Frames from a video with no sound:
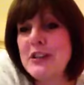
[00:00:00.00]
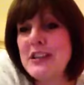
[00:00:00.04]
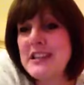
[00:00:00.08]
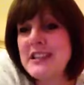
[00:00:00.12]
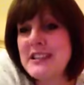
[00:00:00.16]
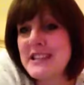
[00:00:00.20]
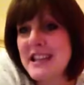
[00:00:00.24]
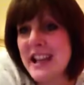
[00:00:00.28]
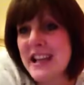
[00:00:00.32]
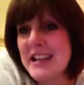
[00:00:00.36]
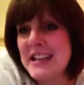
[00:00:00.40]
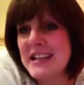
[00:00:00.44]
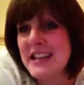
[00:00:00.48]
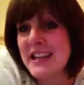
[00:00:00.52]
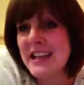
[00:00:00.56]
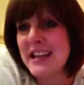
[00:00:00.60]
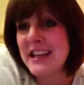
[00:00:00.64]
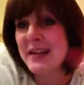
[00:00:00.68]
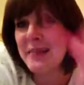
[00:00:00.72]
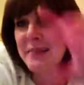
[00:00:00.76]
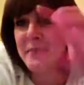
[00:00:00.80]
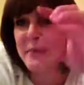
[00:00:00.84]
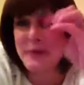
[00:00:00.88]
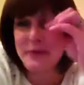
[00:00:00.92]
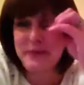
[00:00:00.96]
cassette
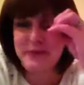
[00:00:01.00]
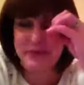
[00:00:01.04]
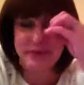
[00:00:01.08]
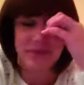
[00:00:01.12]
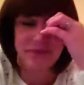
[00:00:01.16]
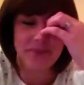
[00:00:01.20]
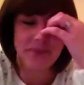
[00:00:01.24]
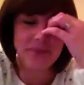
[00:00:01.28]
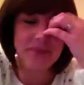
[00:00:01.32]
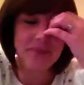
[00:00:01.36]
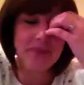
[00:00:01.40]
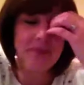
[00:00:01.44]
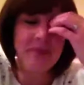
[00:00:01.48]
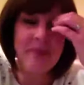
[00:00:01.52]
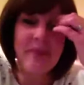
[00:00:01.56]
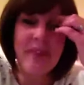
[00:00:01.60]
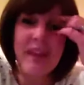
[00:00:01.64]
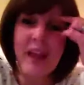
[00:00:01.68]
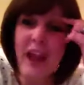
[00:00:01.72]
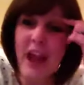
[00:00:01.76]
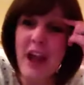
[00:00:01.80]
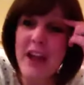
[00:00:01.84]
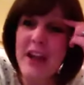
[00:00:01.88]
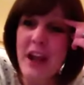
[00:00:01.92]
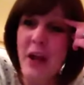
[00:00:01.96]
tape.
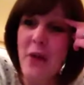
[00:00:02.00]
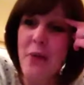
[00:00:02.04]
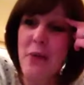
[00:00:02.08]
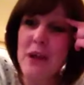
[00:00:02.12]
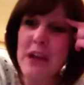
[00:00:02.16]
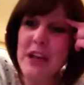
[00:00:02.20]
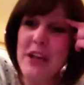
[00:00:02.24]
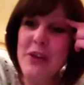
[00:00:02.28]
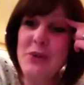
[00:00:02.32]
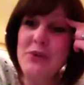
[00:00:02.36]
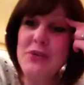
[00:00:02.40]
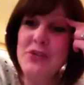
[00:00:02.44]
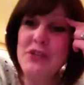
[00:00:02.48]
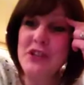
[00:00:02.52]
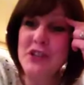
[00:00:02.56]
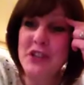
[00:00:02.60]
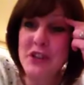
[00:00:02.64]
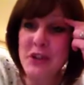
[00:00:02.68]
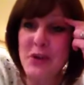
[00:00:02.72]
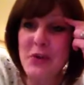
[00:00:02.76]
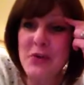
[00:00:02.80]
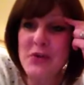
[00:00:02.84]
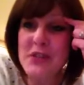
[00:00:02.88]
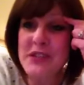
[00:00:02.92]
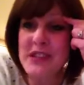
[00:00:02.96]
Now we used to
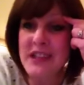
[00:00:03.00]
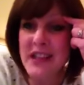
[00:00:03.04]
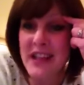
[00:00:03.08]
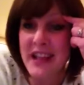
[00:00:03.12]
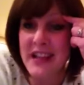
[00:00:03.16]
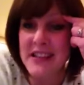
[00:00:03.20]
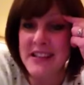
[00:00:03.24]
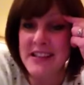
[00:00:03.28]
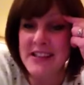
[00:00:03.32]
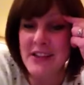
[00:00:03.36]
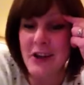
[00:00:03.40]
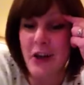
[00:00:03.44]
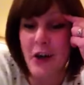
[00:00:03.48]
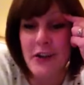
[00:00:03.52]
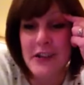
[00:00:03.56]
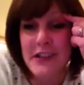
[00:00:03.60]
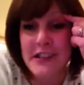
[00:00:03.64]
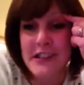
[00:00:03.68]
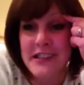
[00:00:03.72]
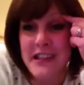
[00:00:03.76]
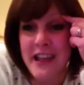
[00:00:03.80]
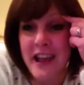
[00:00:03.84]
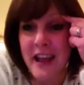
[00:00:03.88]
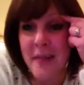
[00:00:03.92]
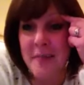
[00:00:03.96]
use this
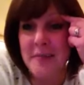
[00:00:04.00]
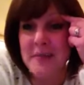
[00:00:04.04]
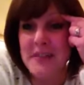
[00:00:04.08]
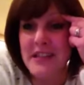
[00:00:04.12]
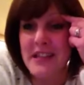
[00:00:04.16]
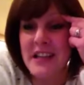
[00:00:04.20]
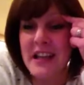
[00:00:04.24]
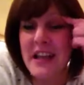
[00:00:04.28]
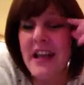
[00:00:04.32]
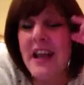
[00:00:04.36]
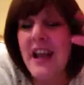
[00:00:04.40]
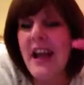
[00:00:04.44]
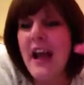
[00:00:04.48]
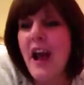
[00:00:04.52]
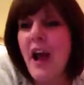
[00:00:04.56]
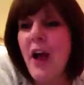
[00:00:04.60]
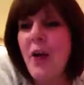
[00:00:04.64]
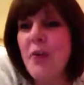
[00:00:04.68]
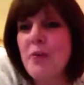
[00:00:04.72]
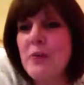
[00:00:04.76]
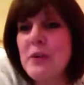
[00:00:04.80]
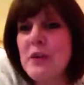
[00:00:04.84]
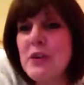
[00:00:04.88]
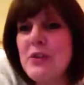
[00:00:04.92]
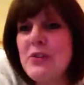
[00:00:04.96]
concept
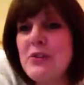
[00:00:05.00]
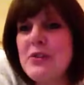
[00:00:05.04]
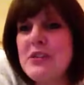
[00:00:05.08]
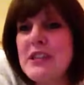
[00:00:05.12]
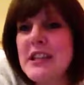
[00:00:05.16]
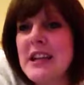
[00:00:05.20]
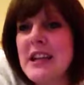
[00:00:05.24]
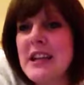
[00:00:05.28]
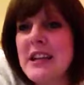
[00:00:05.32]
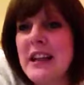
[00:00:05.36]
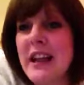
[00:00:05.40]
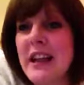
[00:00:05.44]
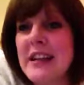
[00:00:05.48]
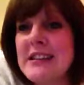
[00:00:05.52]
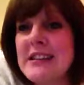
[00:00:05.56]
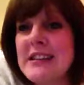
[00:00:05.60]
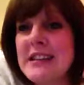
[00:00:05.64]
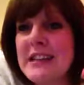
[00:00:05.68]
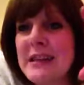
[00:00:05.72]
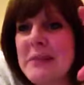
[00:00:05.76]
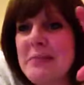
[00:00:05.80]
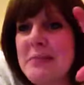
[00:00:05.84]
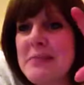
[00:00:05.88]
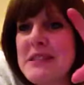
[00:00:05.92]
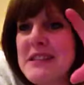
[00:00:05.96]
and we used to collect
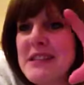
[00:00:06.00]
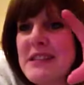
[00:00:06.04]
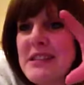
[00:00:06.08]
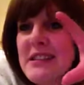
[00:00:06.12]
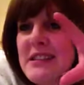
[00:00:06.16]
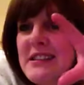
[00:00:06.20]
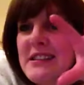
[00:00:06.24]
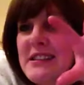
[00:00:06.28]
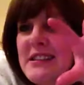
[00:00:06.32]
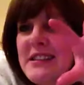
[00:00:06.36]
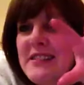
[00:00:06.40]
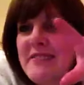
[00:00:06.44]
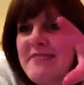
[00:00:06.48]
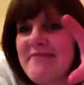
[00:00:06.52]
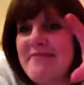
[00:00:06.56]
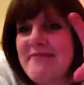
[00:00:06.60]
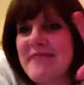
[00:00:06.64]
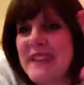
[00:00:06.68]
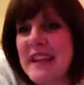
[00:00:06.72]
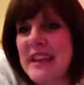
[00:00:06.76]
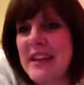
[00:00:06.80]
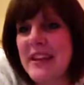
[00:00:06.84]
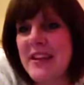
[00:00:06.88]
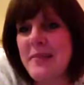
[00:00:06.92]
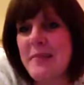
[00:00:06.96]
lipsels
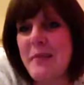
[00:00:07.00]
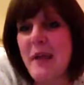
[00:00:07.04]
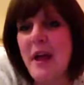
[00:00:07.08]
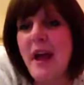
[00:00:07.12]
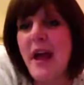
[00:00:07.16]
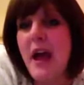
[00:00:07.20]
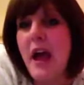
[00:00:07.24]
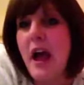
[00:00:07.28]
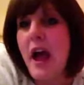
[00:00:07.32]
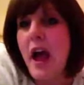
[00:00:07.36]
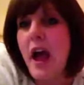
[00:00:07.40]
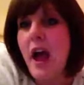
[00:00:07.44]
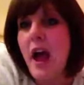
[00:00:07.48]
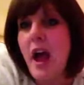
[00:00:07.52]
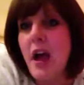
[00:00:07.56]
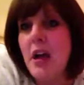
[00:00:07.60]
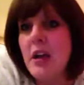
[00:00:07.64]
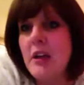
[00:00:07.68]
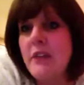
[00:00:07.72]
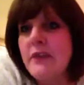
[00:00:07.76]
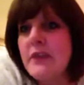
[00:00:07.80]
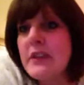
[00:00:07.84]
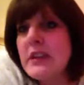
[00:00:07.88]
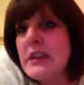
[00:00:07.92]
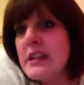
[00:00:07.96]
in them. And
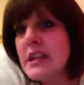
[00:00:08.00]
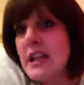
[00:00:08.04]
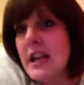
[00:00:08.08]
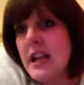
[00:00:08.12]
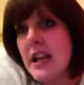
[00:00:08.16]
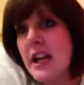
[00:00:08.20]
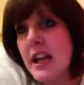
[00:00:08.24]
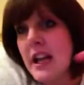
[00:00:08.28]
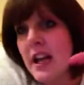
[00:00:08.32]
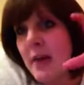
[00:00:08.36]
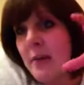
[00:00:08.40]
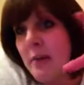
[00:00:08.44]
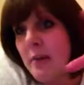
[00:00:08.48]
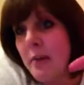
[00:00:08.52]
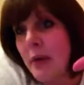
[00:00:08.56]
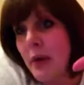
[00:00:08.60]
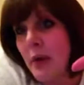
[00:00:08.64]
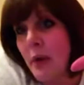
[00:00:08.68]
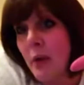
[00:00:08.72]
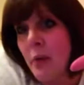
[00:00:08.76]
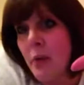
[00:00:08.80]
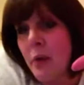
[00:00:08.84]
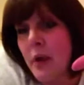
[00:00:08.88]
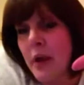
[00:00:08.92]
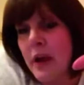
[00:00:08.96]
if your tape
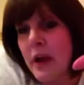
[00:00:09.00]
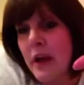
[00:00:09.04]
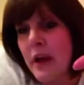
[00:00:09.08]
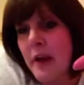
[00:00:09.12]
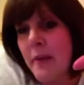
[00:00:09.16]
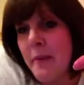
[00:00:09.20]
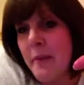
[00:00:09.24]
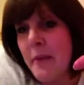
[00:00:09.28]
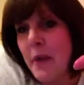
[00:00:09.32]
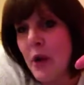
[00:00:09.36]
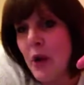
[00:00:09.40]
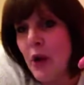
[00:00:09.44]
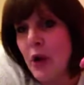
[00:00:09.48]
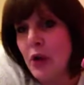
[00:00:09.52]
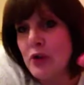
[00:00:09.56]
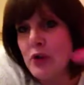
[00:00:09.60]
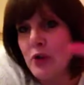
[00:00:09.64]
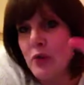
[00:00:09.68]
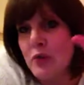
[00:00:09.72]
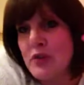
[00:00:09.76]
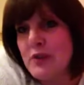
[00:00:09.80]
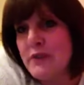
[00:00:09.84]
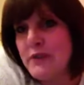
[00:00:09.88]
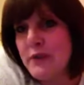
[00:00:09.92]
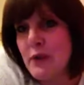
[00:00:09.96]
holder
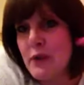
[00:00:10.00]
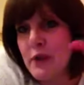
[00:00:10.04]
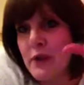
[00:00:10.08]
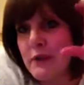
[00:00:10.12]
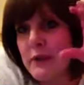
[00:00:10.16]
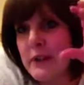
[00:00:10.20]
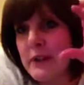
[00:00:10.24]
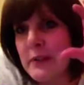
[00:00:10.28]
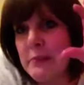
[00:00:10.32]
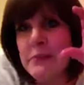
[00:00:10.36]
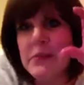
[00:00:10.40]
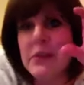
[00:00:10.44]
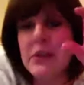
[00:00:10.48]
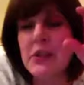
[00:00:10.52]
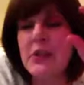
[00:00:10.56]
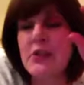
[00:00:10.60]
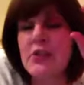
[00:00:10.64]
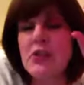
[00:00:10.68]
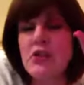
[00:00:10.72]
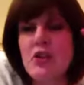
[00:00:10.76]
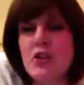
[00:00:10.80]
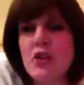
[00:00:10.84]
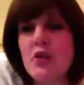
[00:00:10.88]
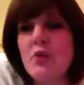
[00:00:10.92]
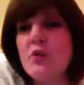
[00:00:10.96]
was full of
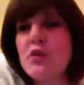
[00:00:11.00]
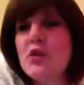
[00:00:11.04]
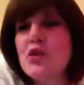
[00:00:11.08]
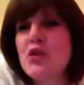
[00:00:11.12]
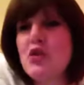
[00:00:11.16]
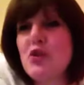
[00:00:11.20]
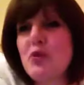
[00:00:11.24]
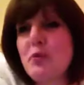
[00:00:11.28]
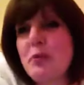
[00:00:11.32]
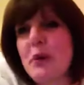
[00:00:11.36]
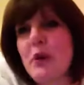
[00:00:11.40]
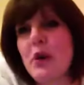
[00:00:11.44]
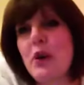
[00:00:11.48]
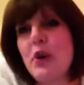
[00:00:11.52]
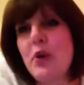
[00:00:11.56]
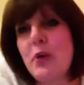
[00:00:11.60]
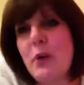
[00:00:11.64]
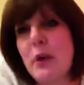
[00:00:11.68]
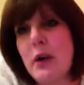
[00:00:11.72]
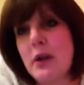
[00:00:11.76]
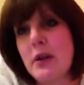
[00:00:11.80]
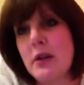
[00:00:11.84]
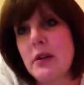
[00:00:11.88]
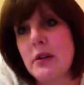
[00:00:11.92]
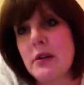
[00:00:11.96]
lipsels, you were super
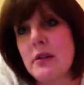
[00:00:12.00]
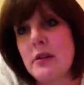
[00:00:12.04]
cool.